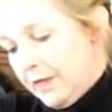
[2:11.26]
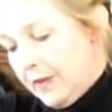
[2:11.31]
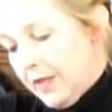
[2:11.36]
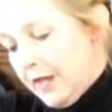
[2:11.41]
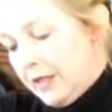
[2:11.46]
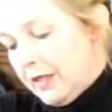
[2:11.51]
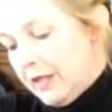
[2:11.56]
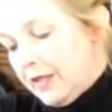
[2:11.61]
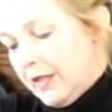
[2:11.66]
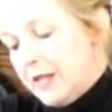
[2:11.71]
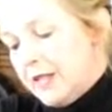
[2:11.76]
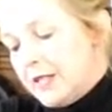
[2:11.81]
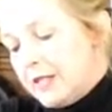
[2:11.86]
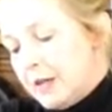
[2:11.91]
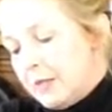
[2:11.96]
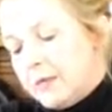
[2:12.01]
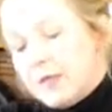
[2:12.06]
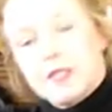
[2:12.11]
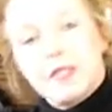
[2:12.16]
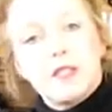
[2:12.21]
And unless
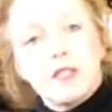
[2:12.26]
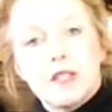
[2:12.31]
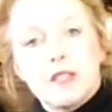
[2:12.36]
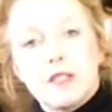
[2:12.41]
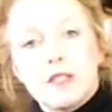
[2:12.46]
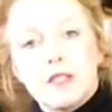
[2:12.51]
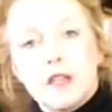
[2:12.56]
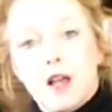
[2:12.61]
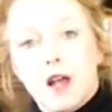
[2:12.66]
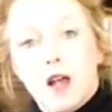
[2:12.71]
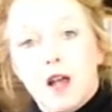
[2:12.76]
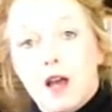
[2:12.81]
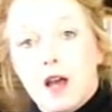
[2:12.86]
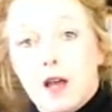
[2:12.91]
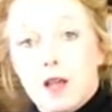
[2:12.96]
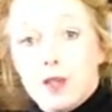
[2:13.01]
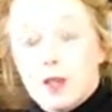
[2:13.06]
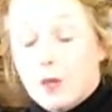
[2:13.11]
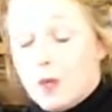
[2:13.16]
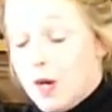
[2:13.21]
something says
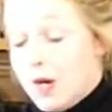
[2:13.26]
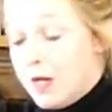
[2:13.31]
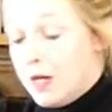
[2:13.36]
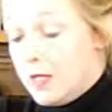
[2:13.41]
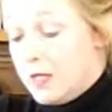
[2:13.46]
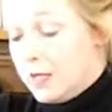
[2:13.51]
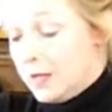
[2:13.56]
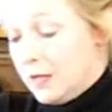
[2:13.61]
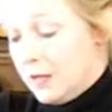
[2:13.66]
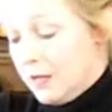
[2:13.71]
otherwise,